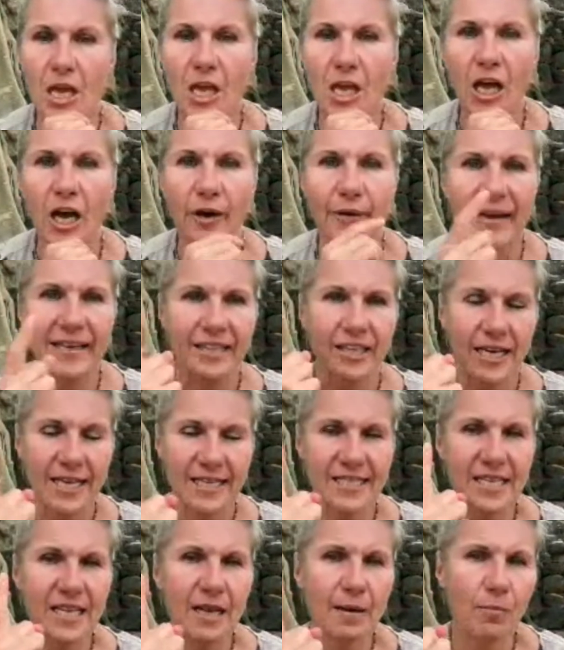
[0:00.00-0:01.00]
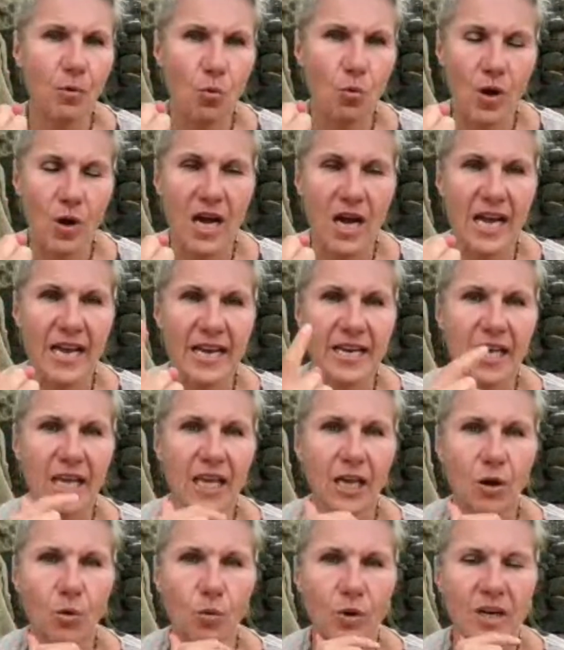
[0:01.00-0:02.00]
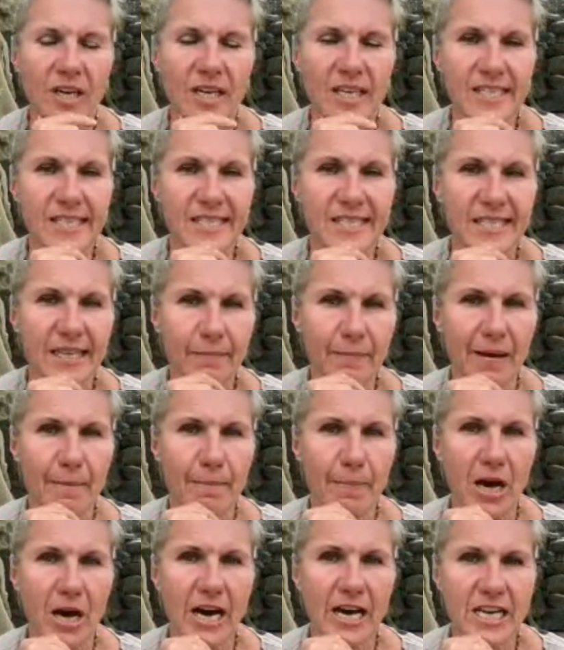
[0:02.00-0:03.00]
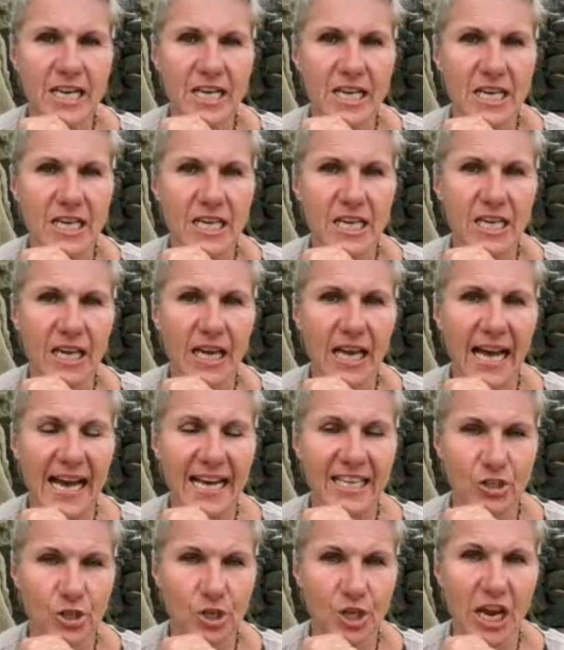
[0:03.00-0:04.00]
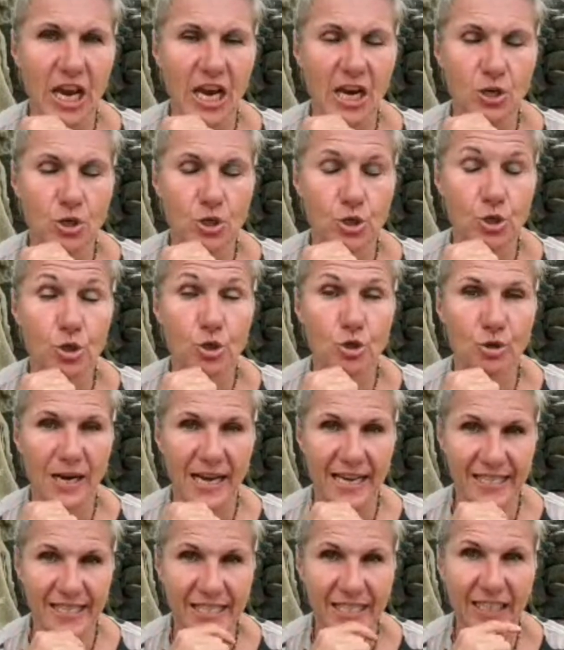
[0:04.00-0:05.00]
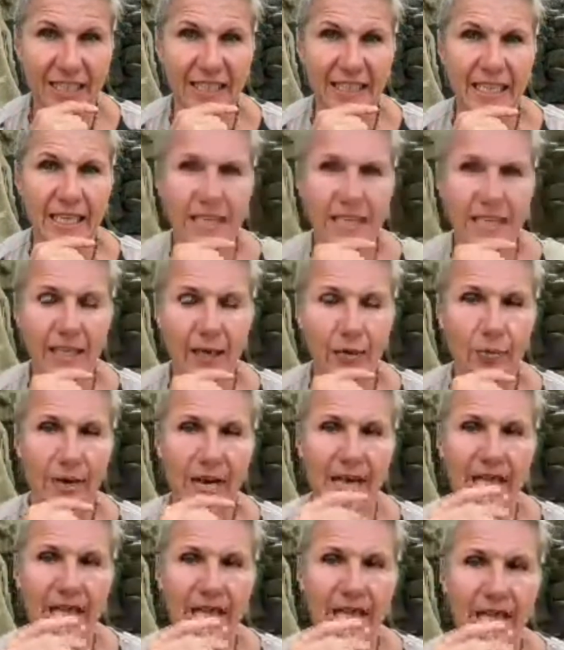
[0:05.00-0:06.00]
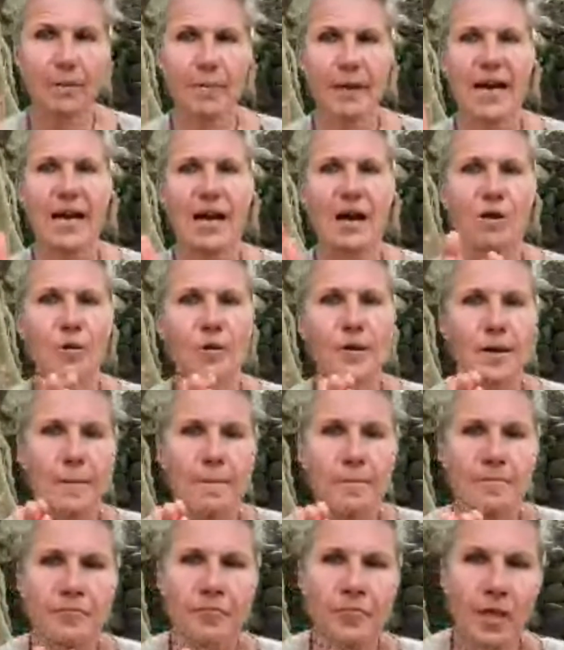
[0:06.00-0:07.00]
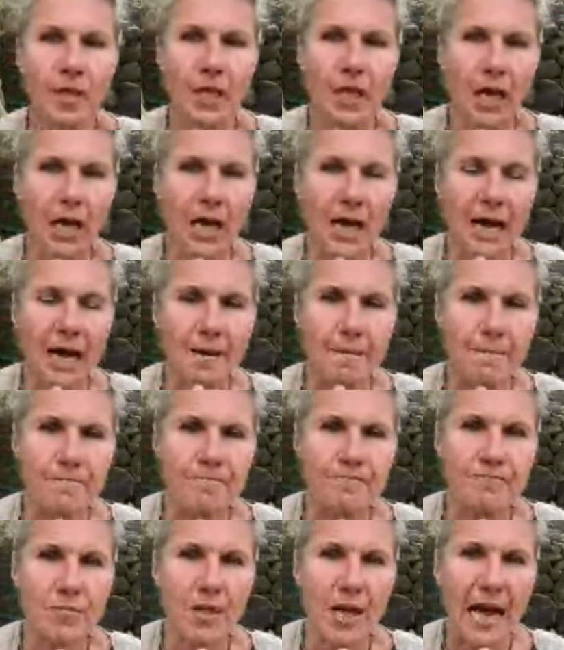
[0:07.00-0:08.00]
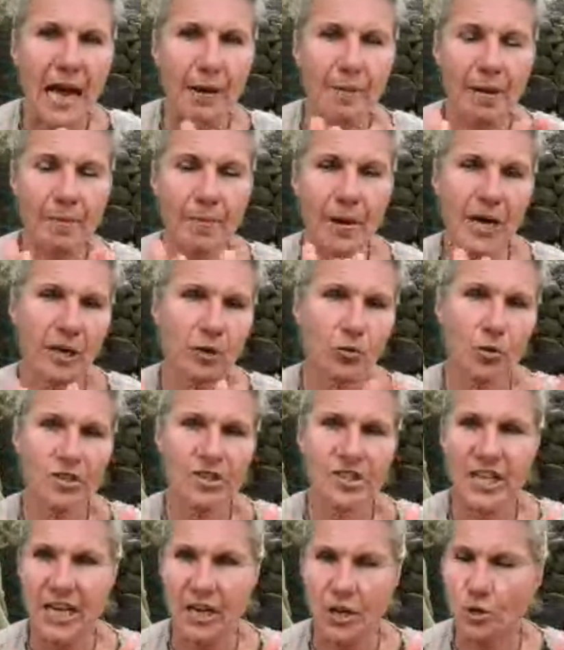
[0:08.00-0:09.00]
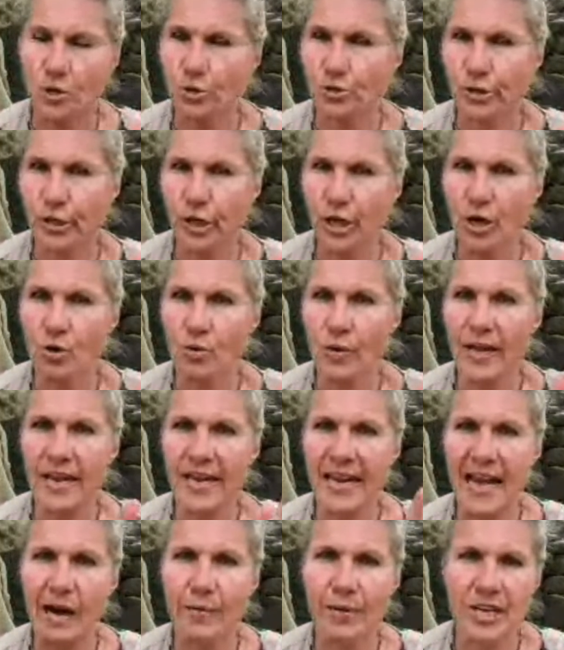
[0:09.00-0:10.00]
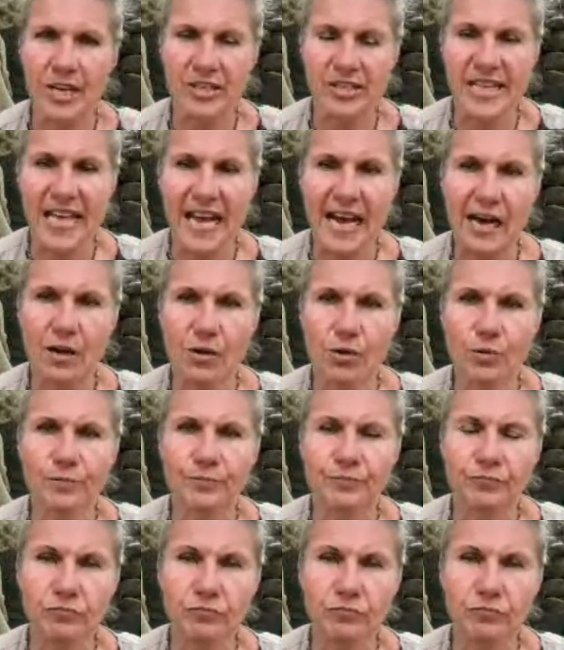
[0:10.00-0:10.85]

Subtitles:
All right, the lesson number one was that my body has changed drastically. Like when I think about how my body was 9 years ago and how it is now,